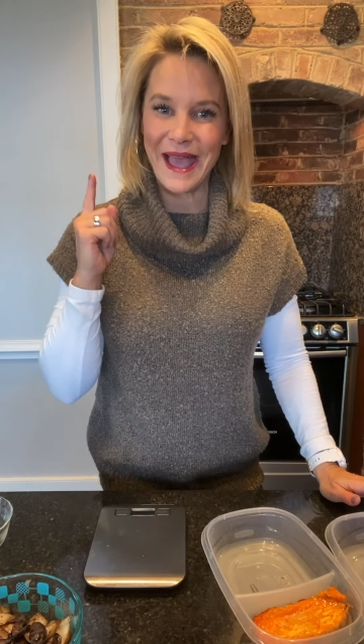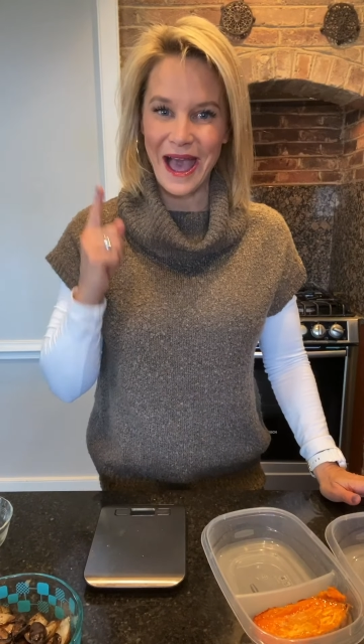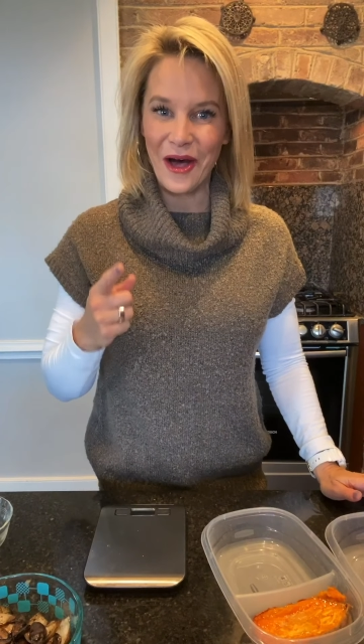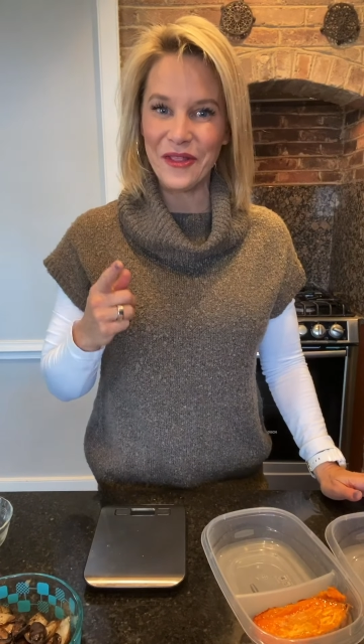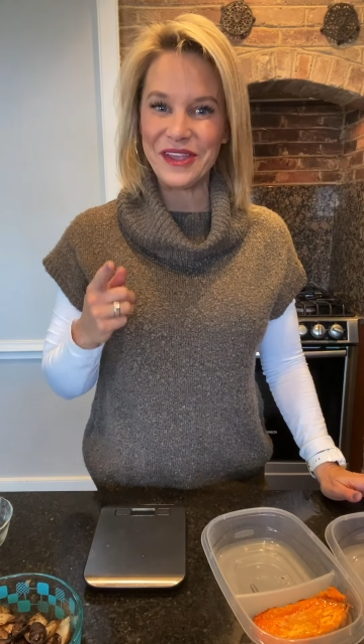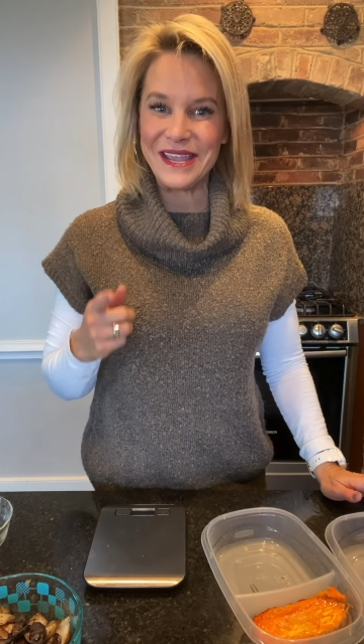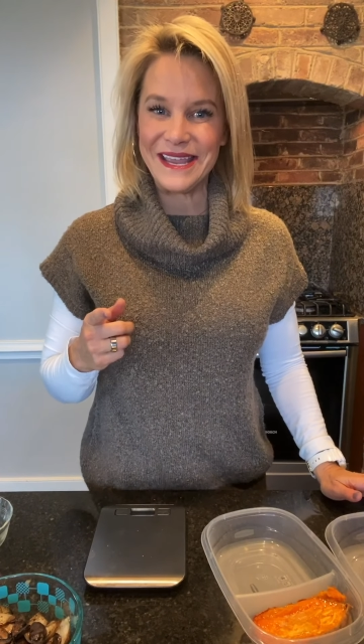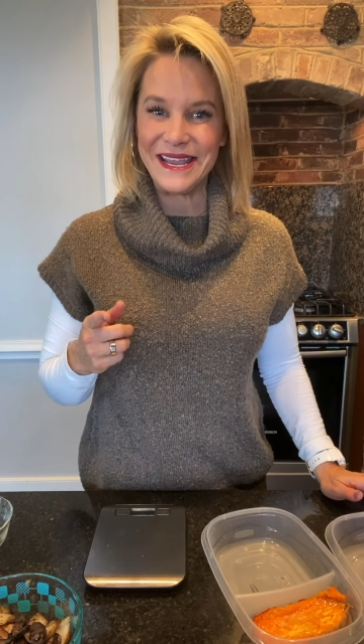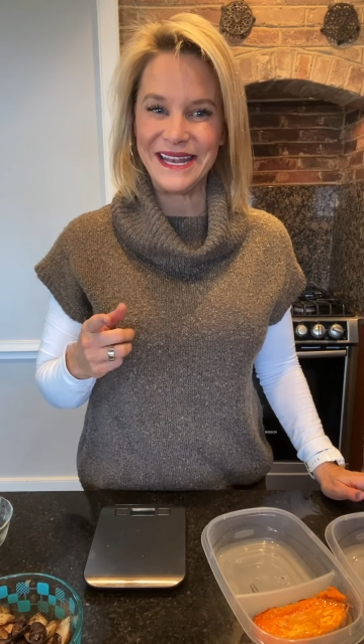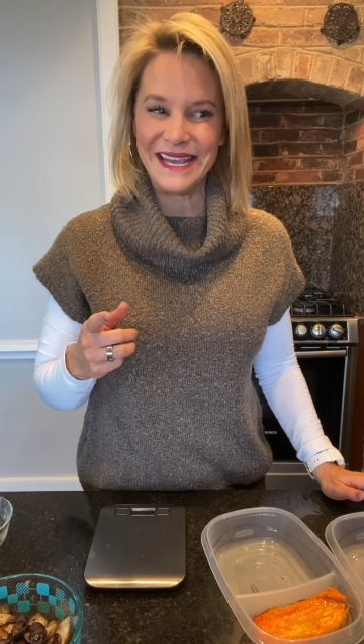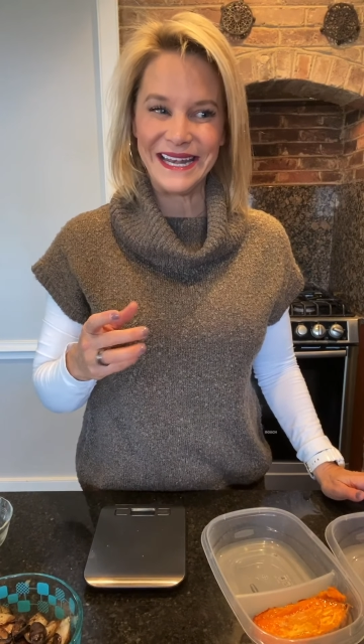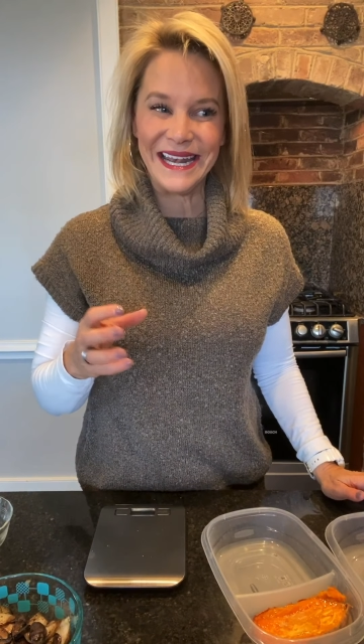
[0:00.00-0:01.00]
healthy
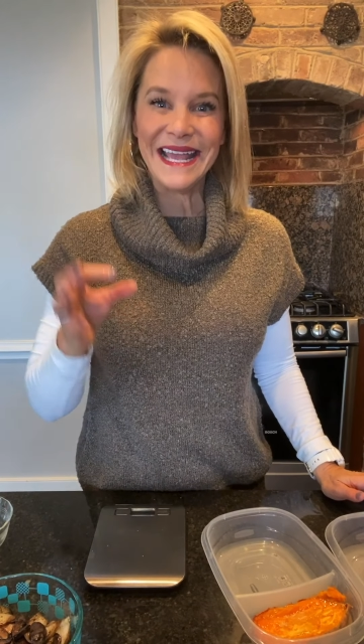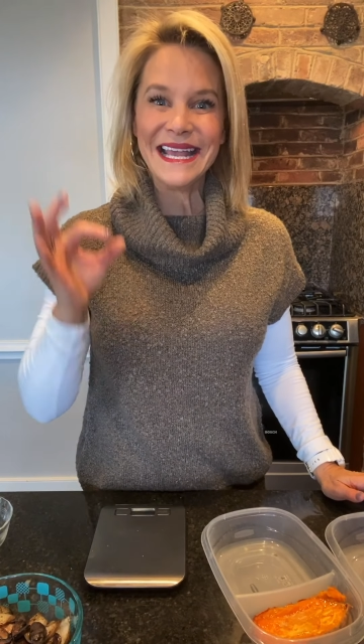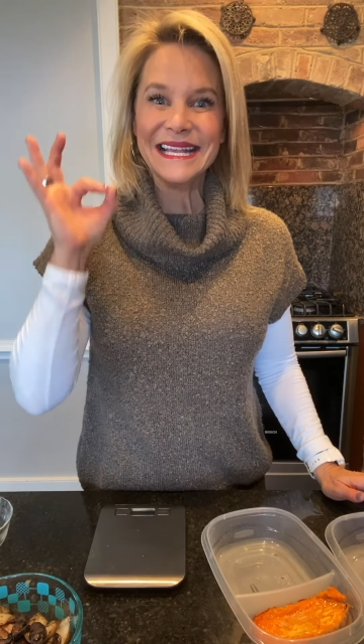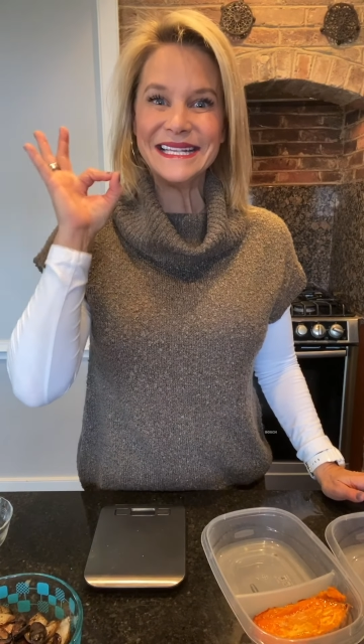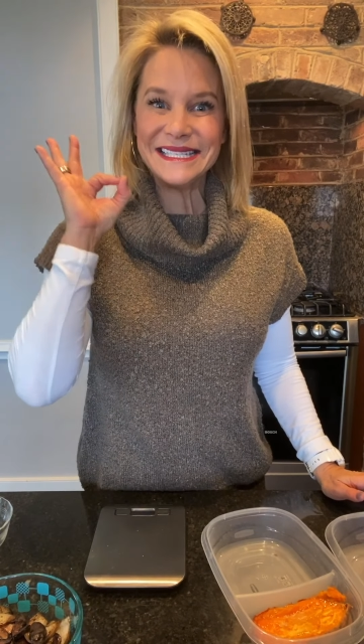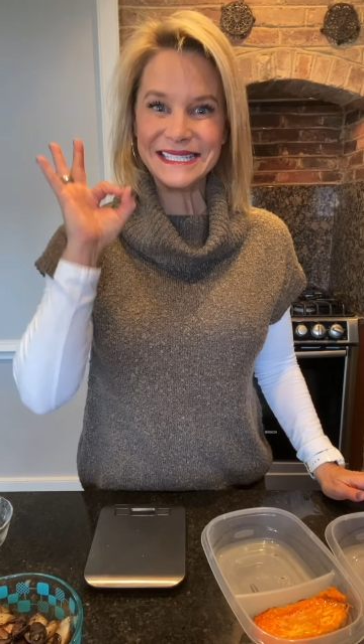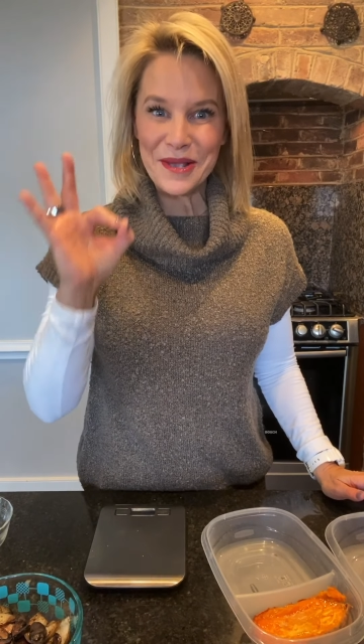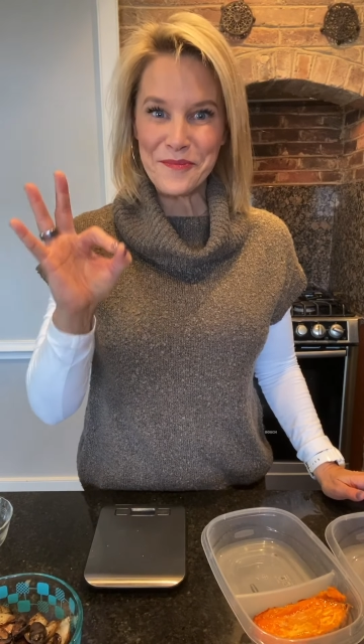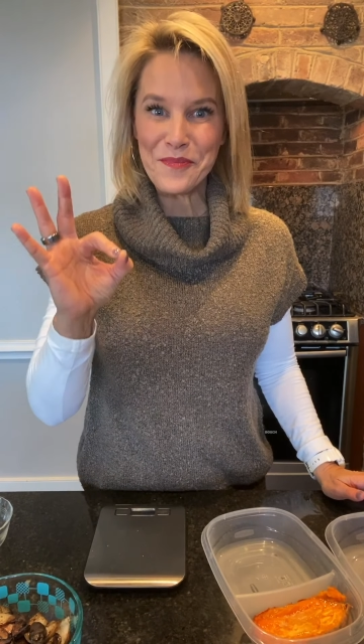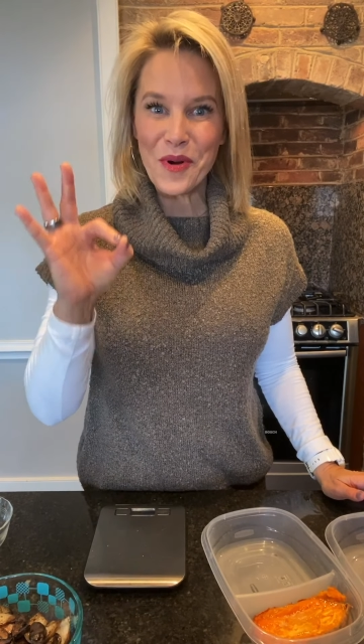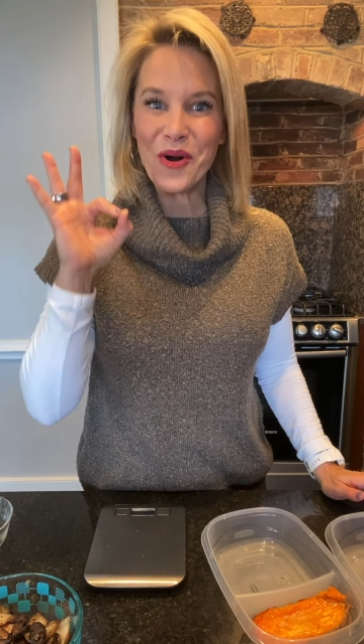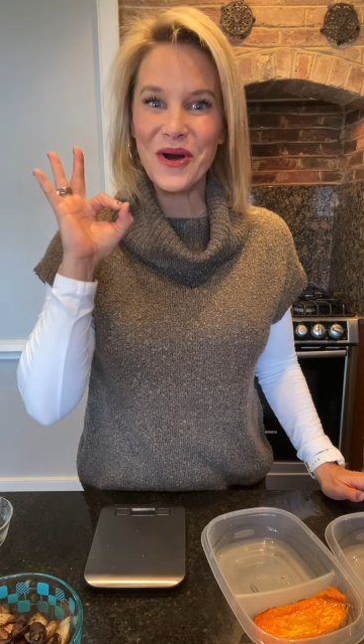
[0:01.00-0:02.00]
eating
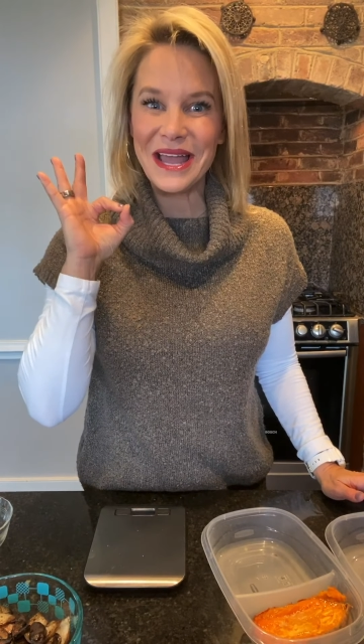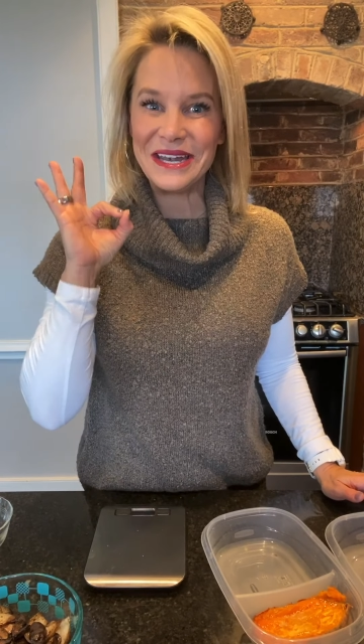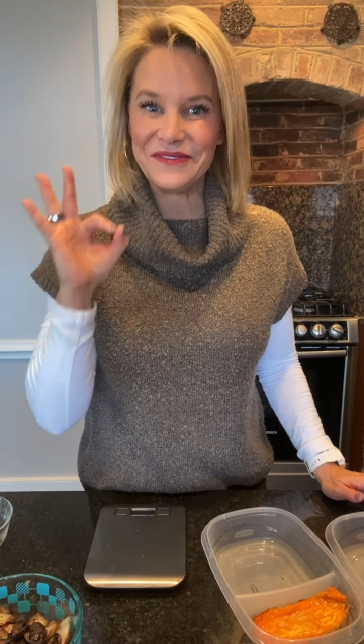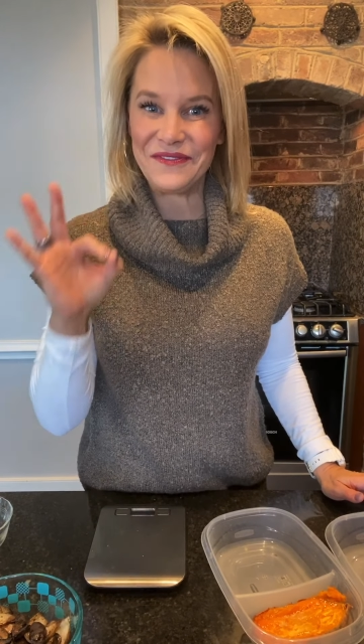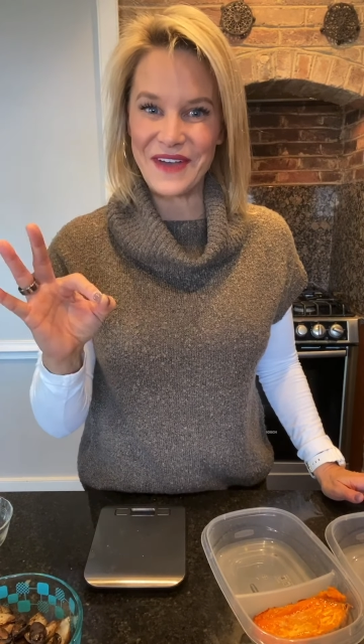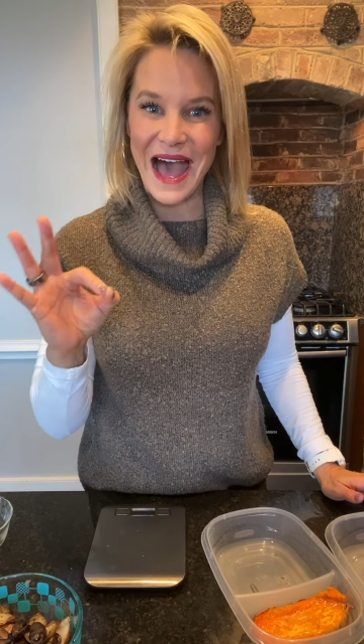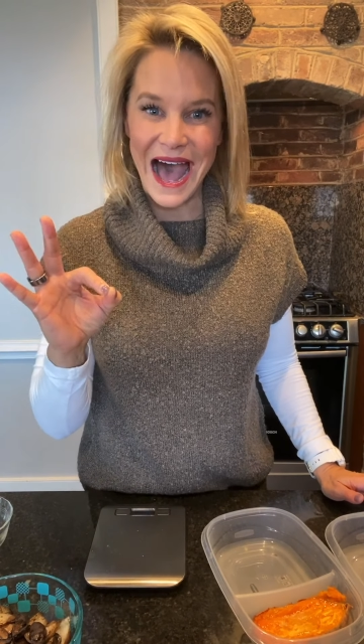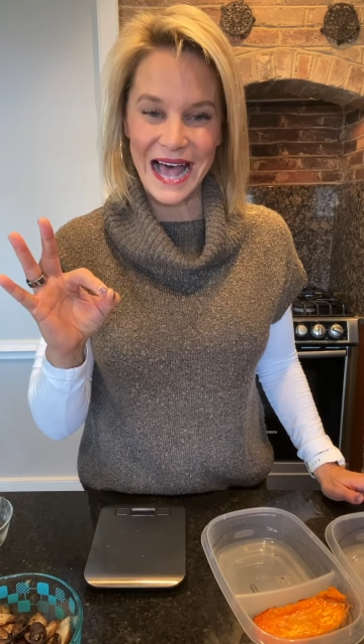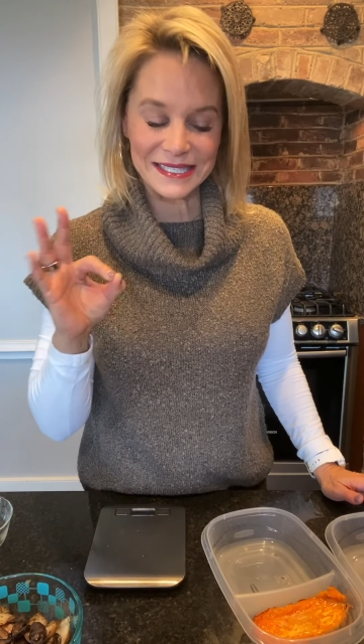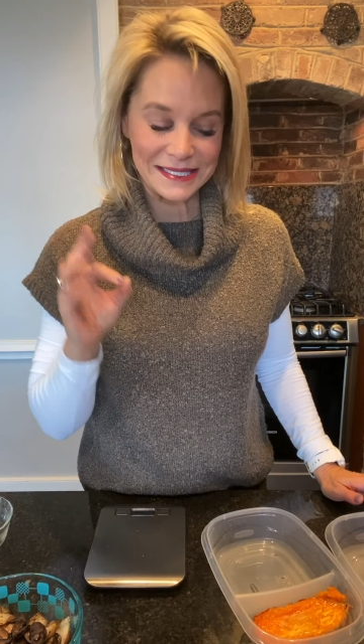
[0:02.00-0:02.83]
simple and fast.